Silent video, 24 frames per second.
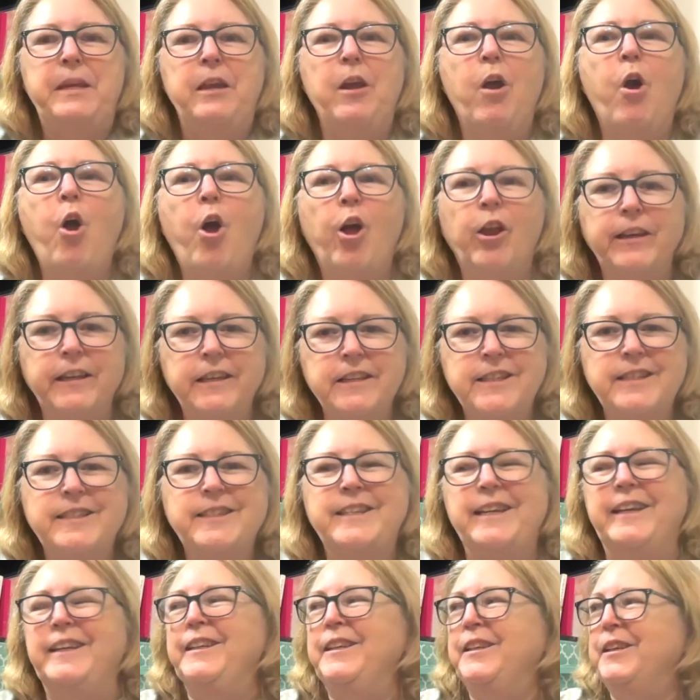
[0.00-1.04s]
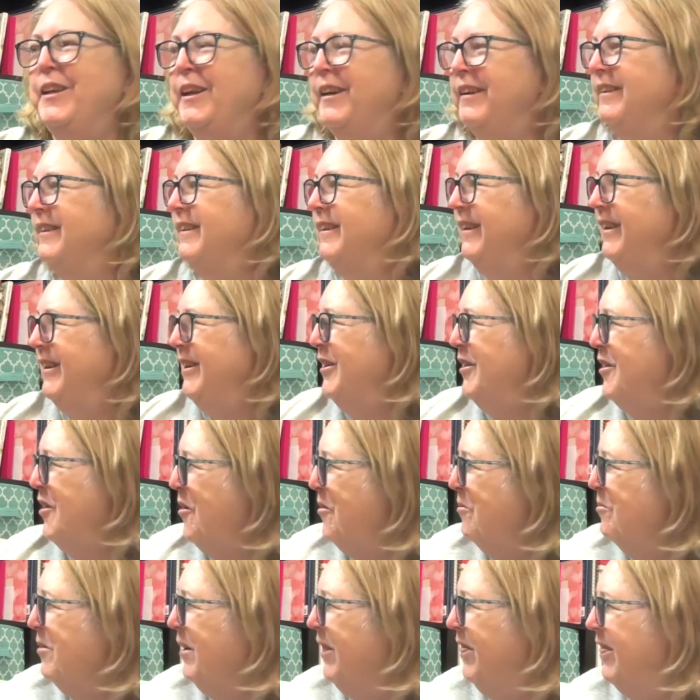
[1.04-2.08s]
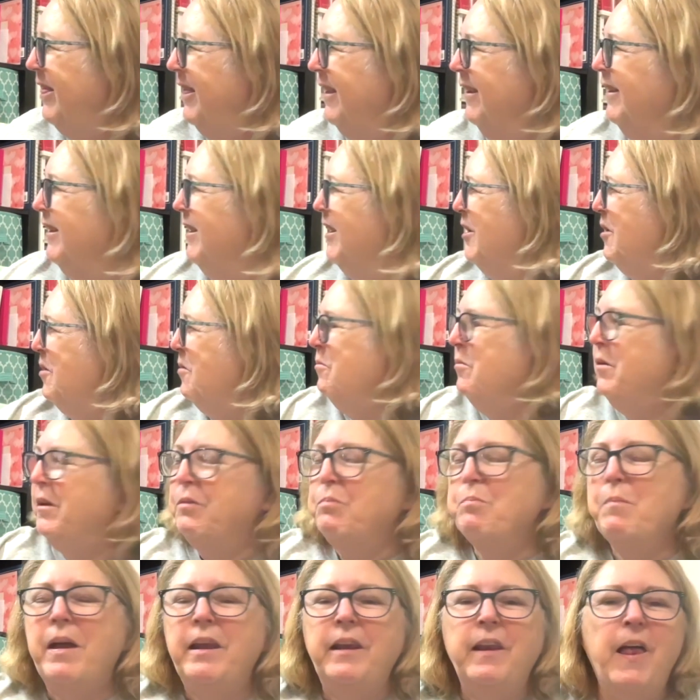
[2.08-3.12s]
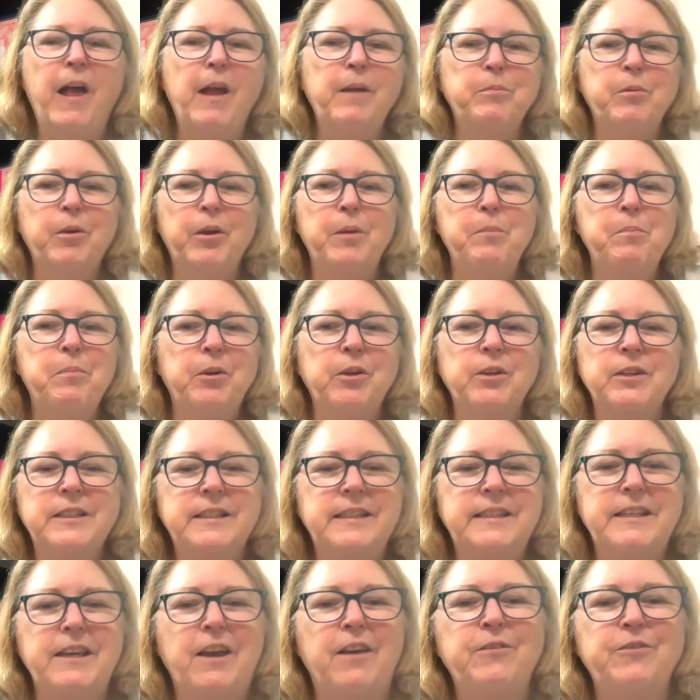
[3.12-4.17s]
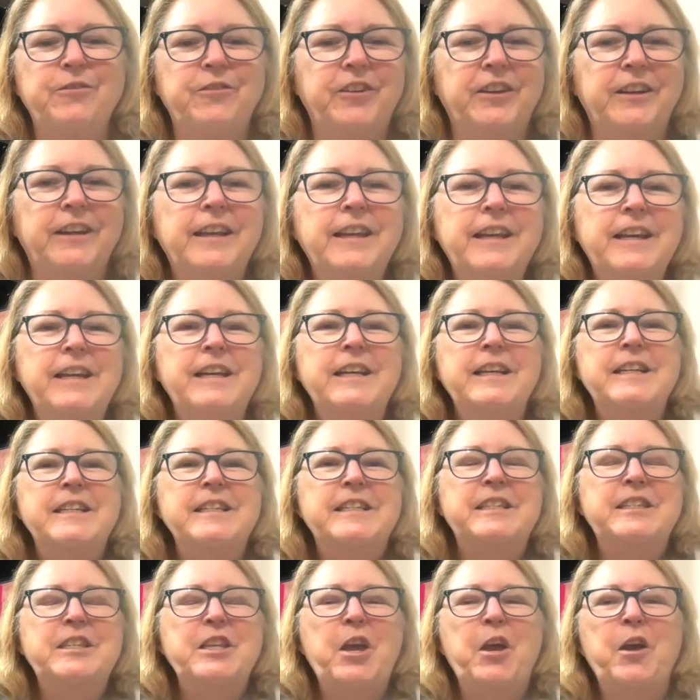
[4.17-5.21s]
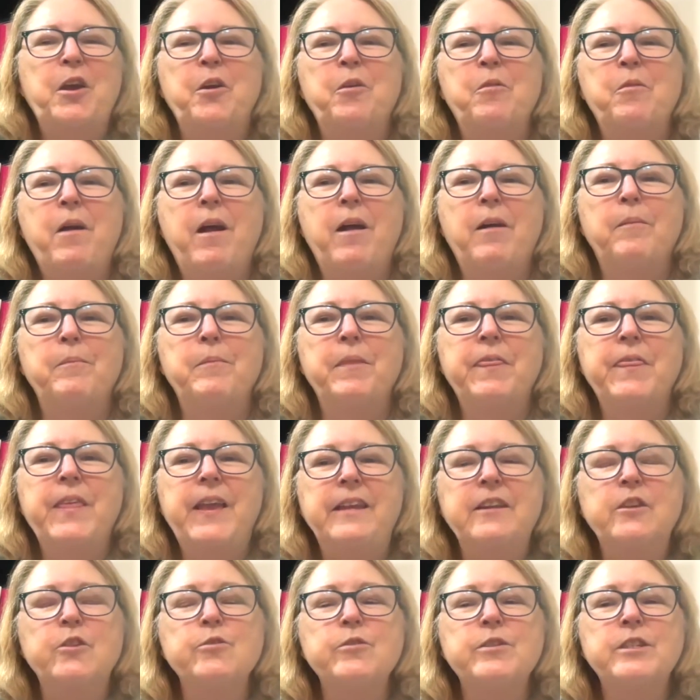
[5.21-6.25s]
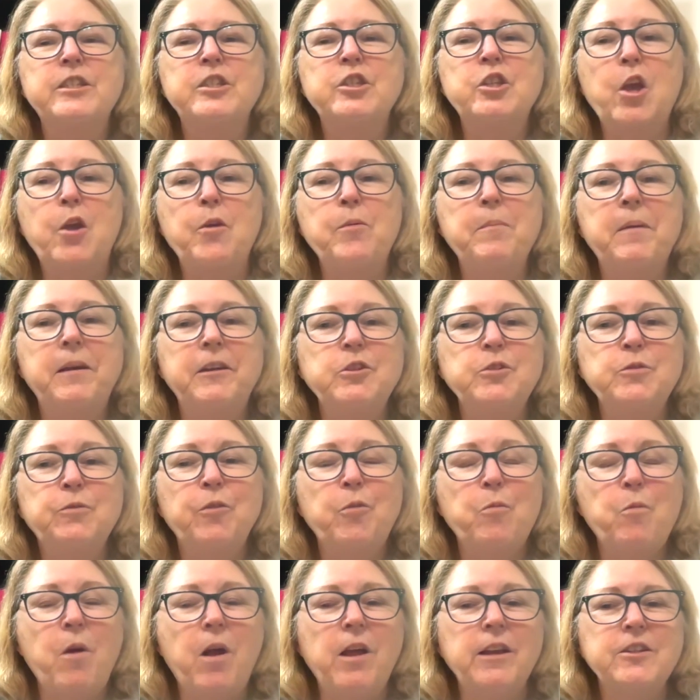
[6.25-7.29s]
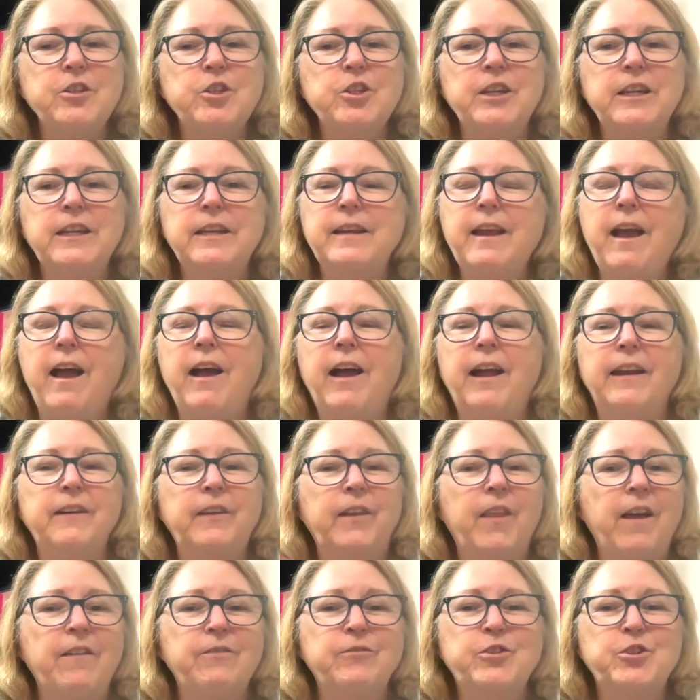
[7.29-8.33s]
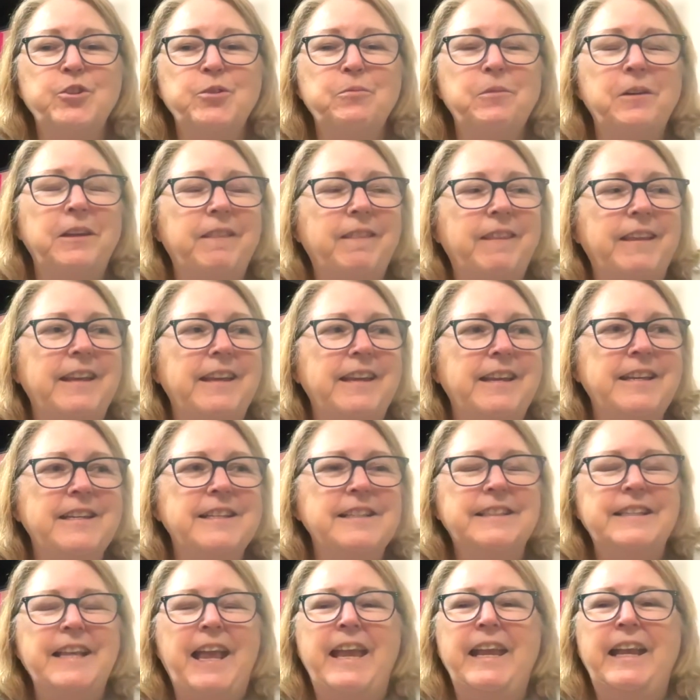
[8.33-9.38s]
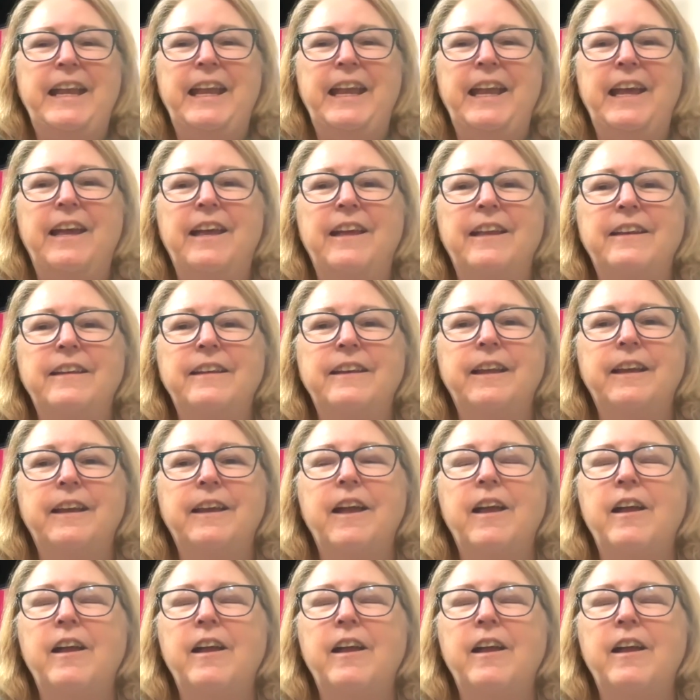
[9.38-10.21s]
honest and with my library book stuff. So thank you so much for watching. I love doing these, and